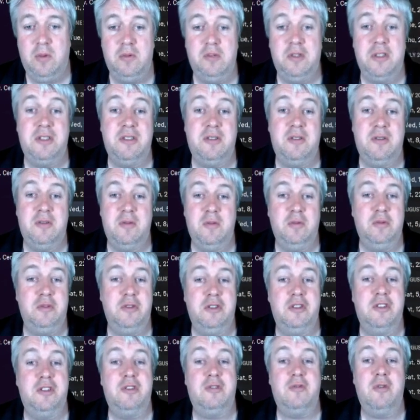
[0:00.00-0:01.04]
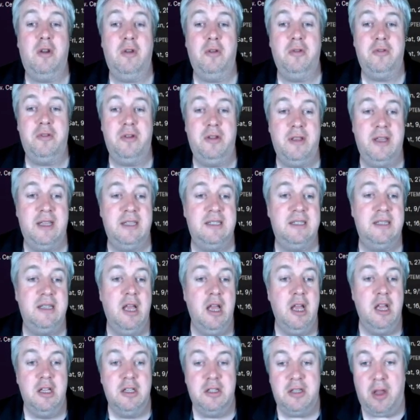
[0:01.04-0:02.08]
We'll just scroll through this.
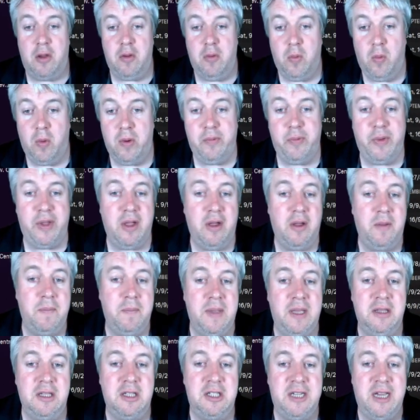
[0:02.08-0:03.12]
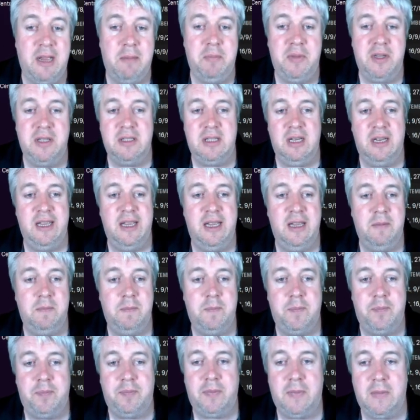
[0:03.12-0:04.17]
So what have we got in the Champions League?
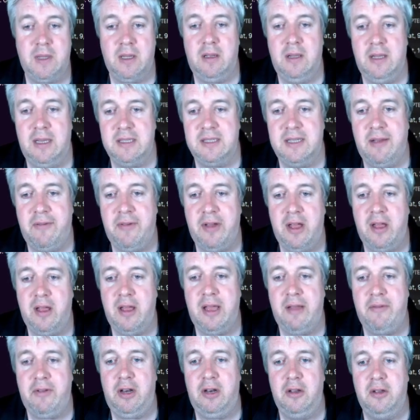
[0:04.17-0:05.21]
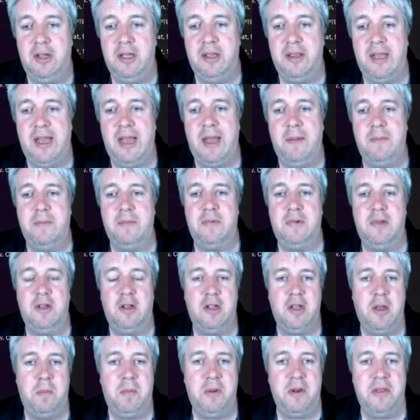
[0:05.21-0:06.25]
Let's have a look at that.
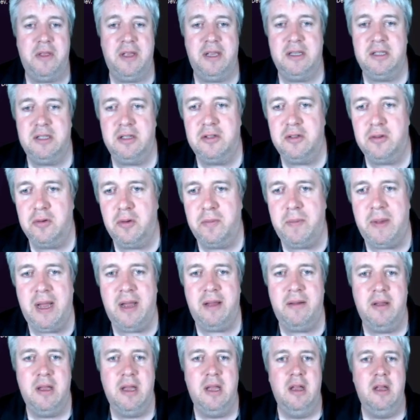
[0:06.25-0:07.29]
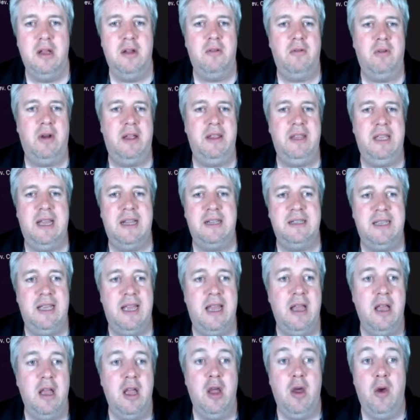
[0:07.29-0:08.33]
Got a couple of things to talk about right at the end
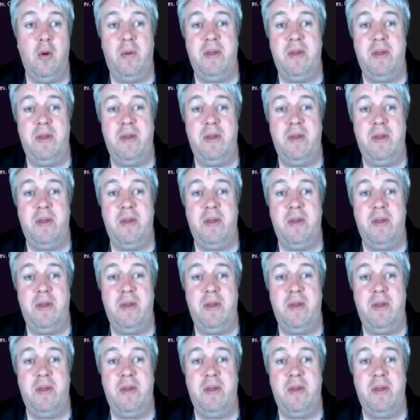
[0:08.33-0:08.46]
here.